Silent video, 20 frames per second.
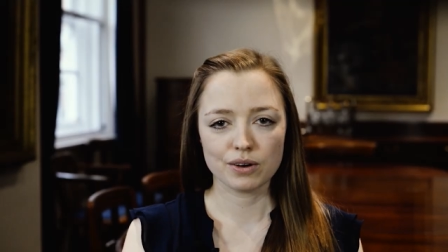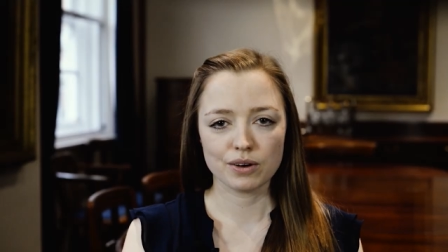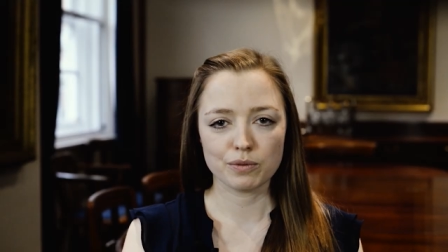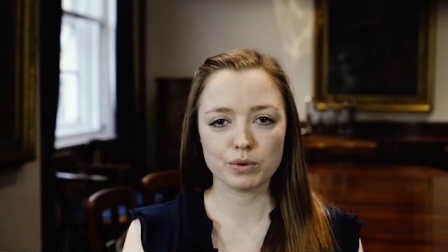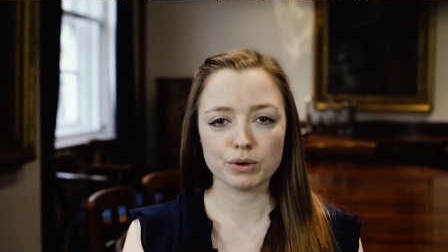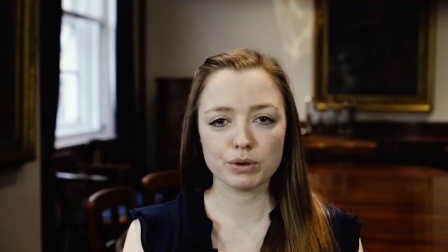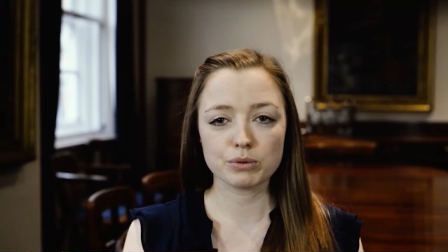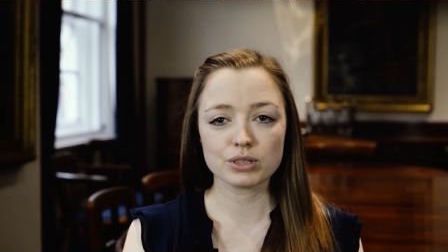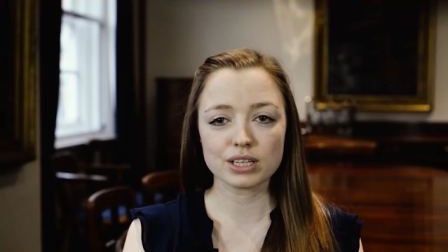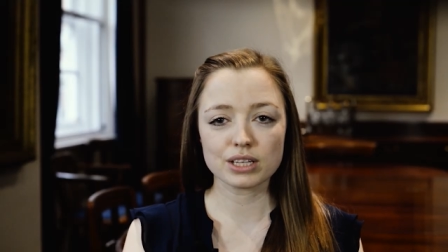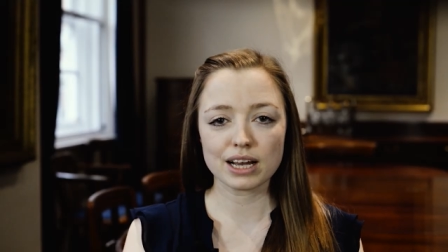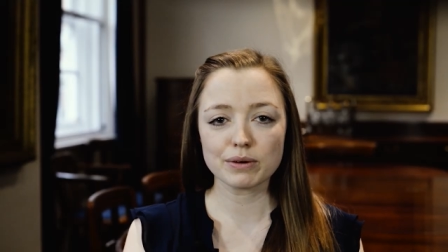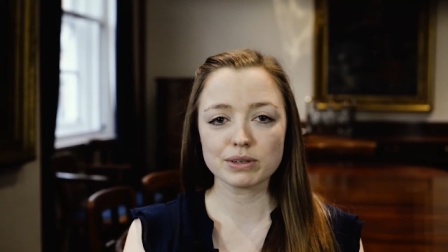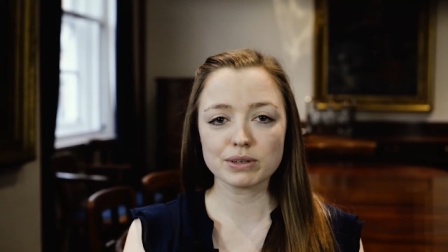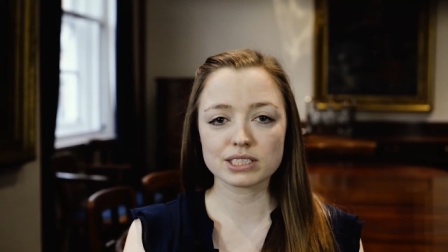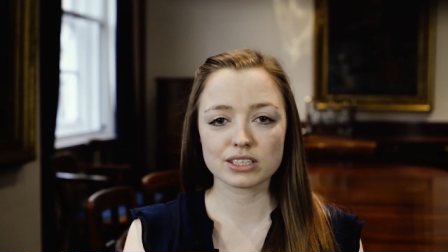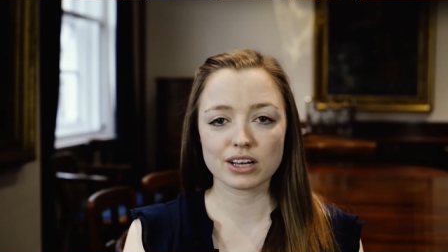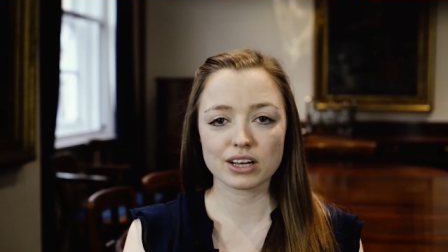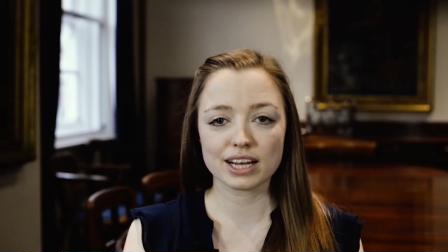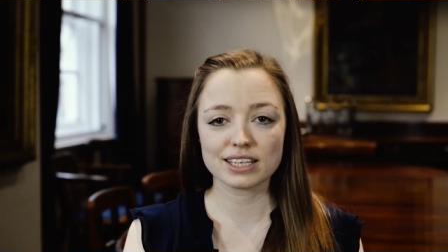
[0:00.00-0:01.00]
We will now
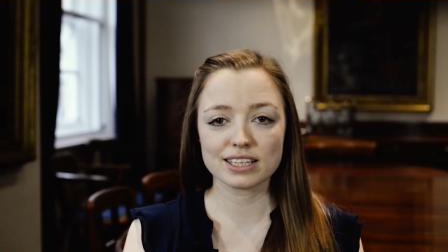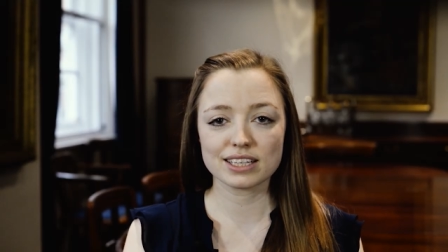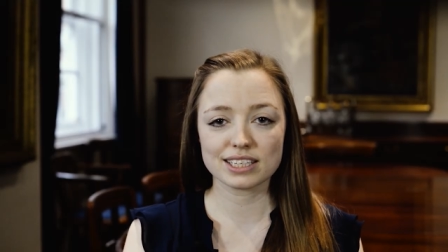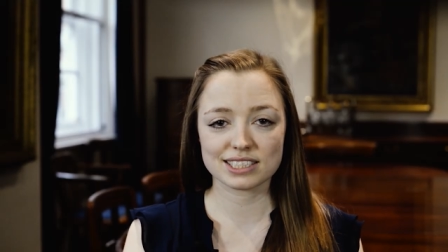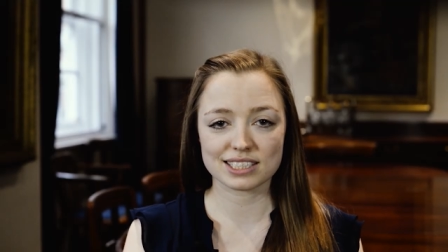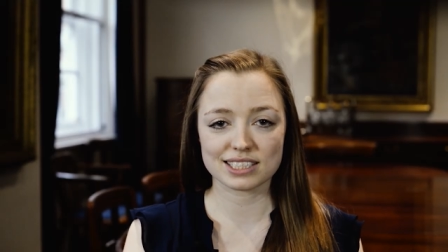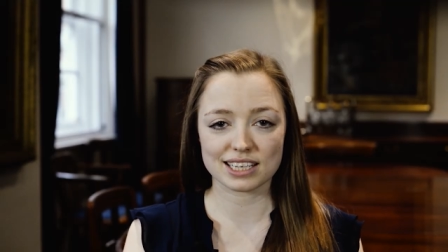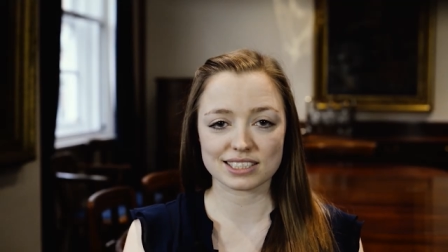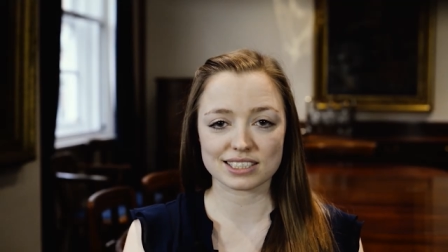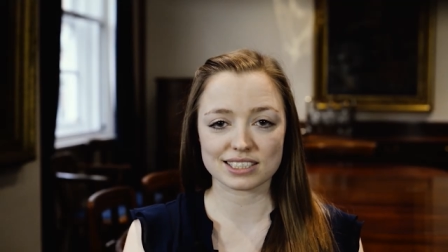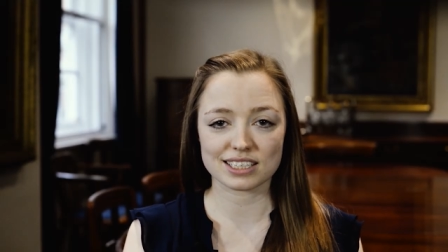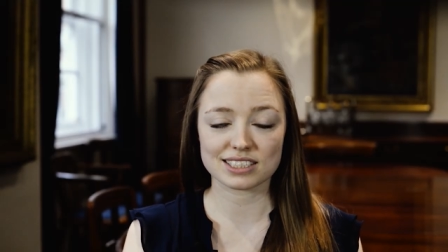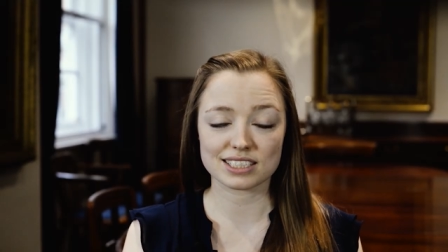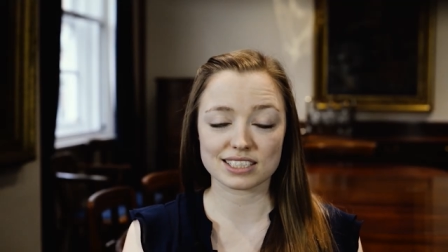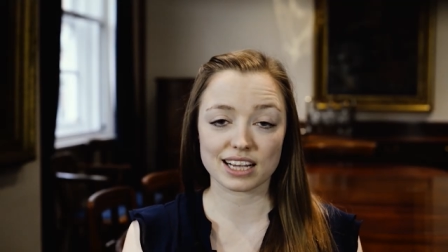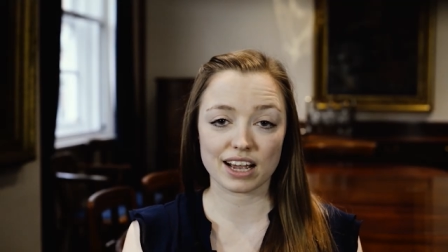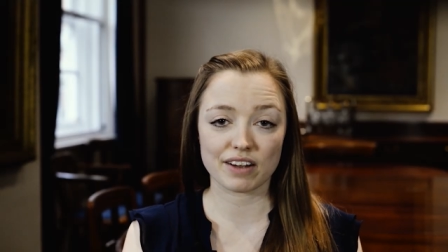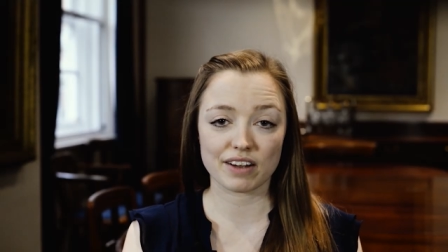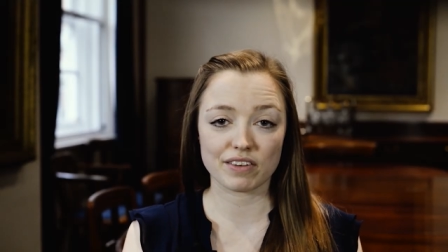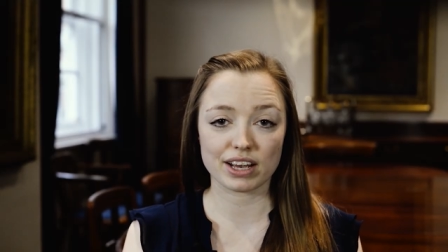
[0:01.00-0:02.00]
assign an assessor to
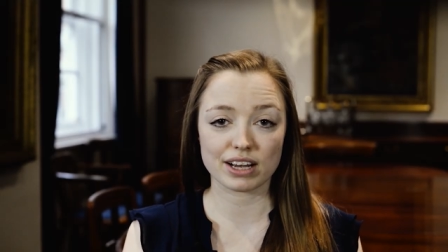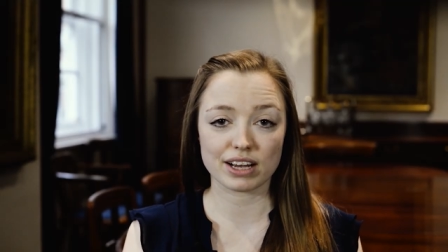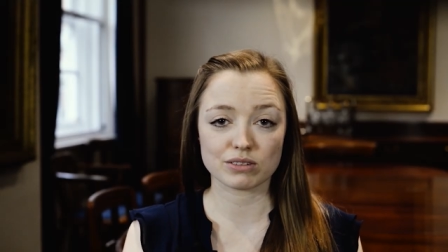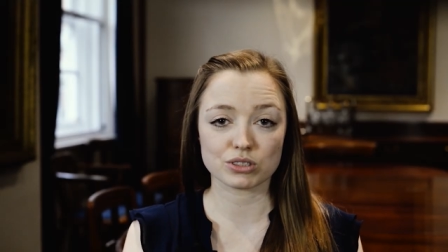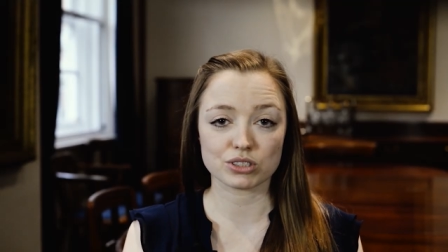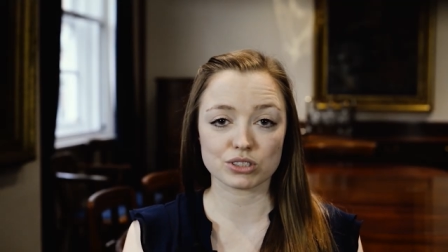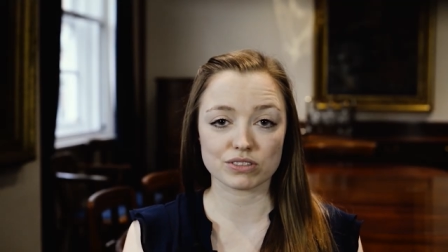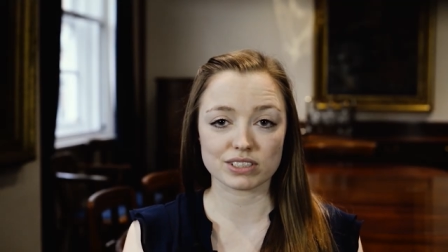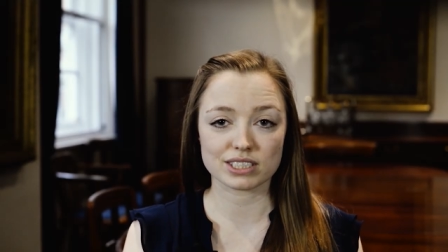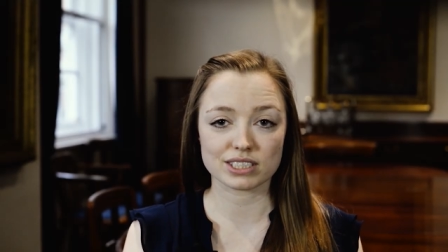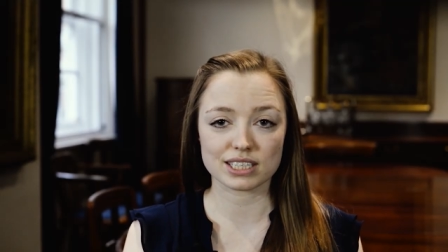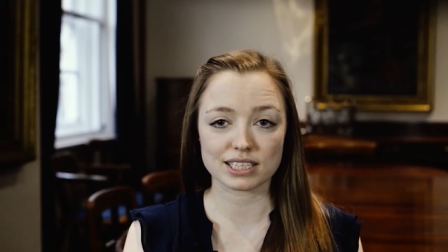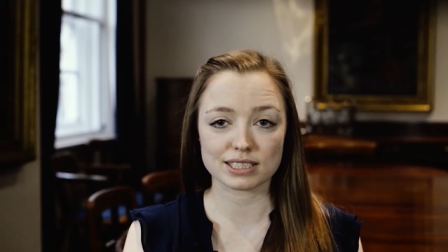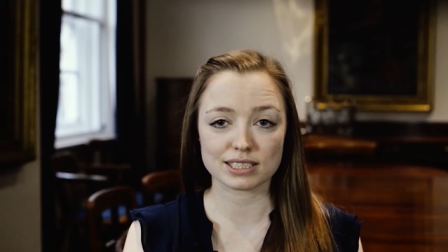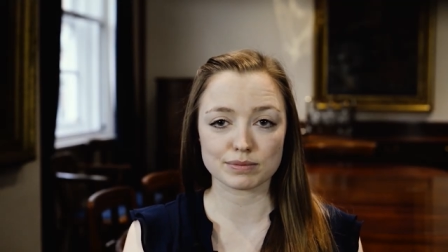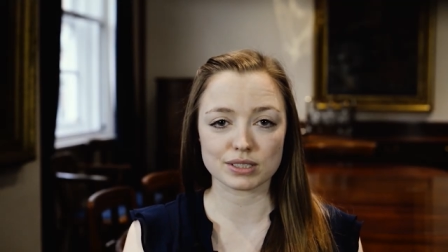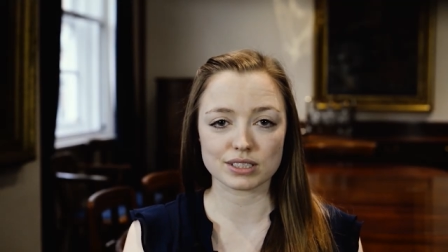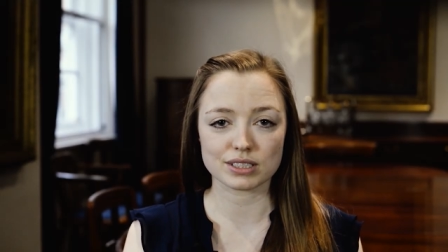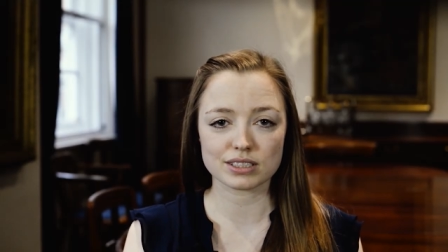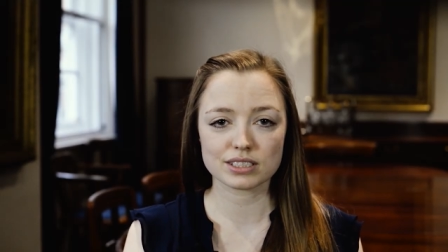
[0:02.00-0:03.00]
carry out your
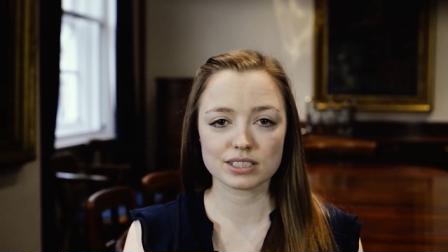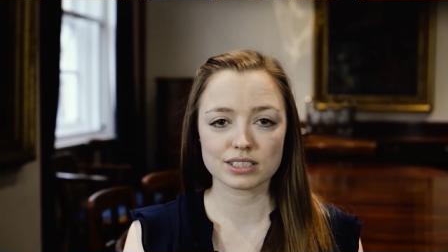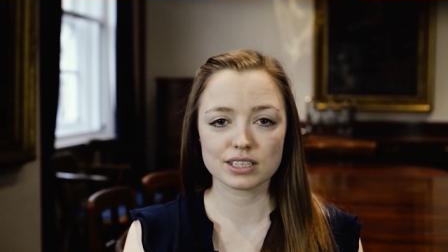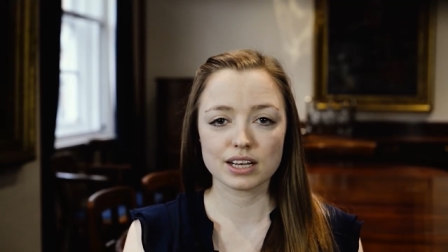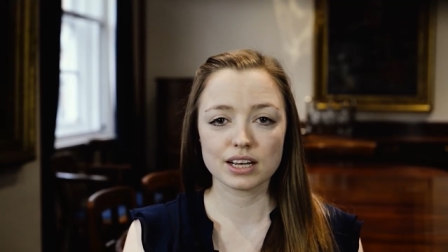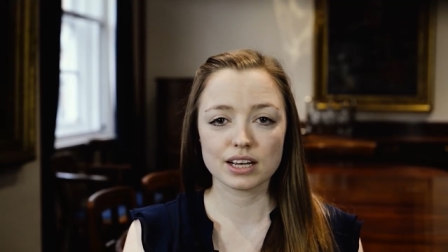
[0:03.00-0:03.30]
assessment.